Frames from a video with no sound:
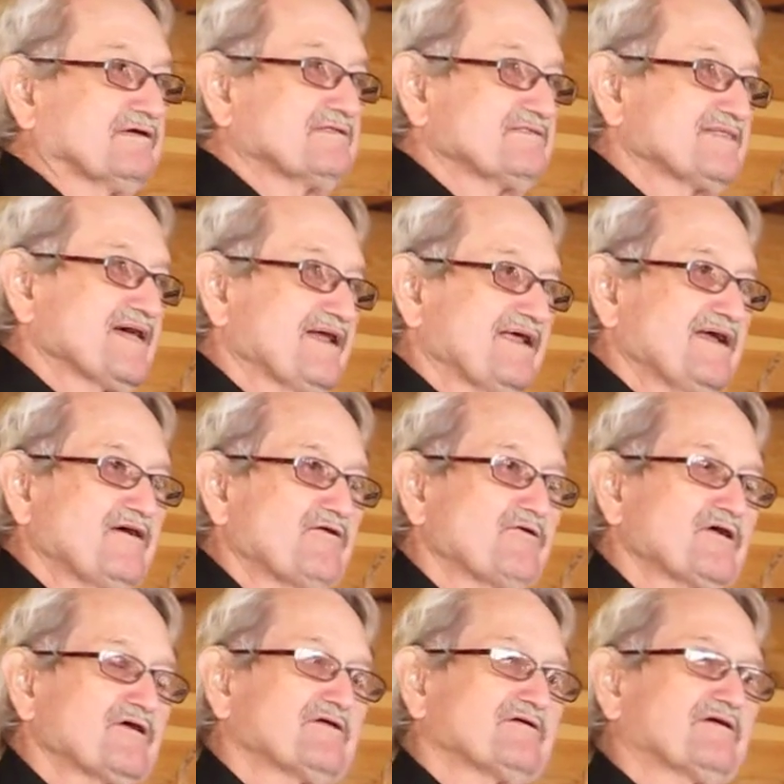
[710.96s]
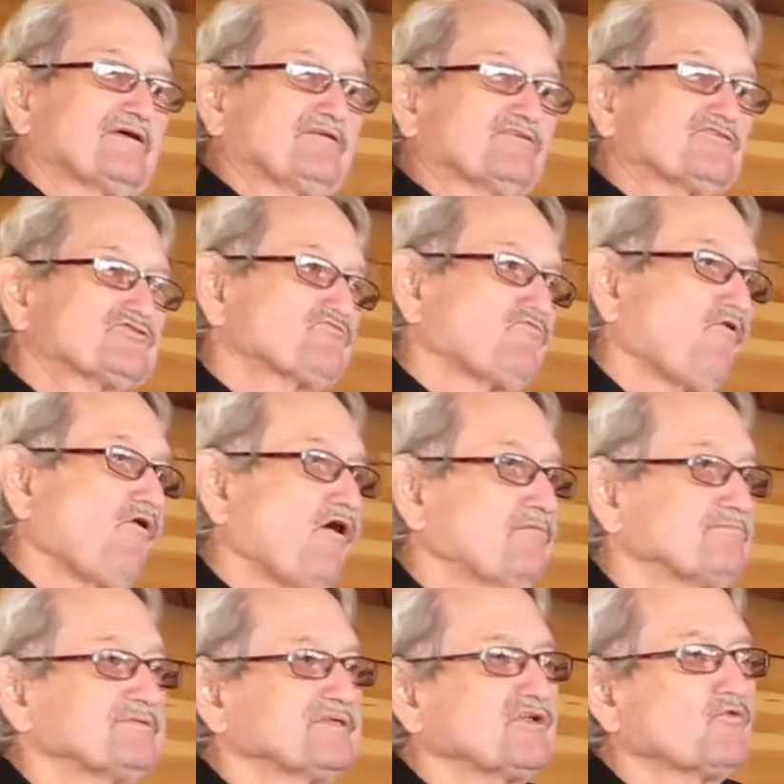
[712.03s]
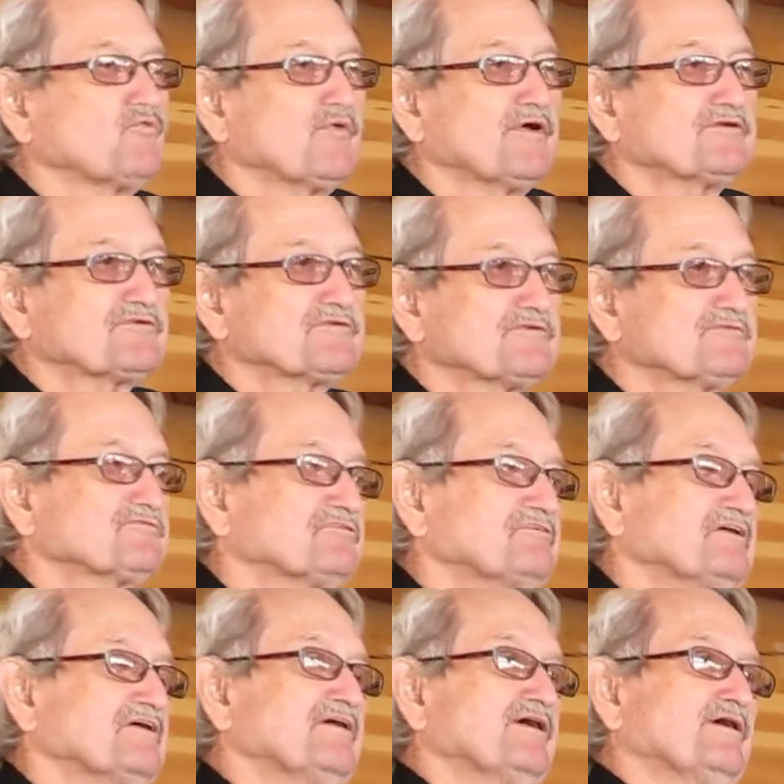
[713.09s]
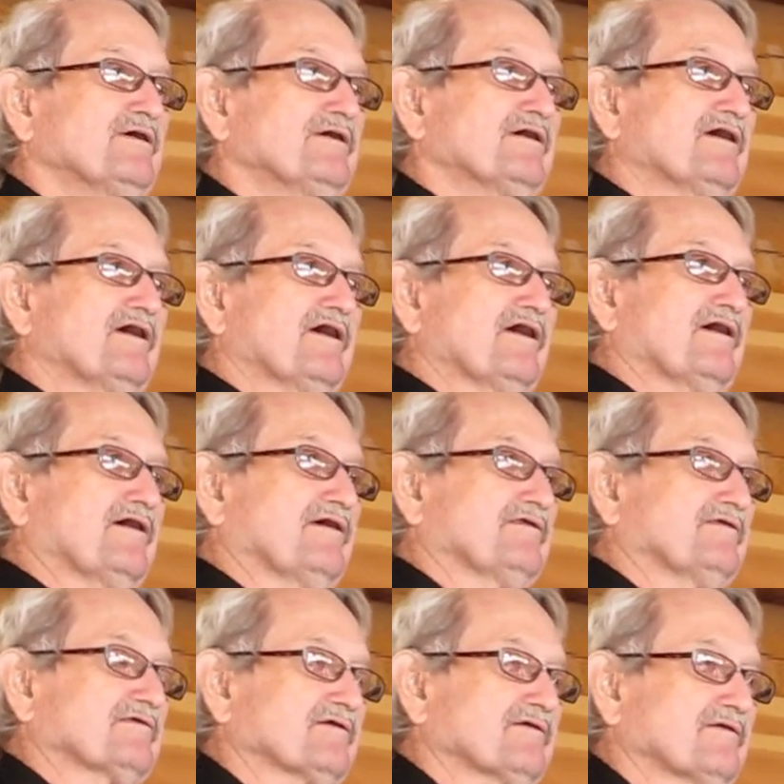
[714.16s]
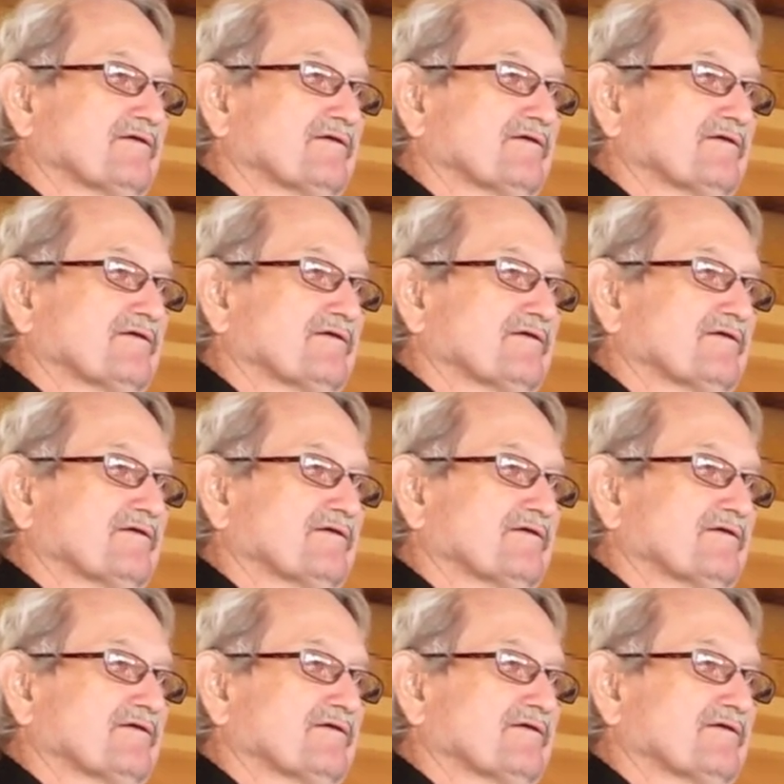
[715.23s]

that area and the swamp and the winters. And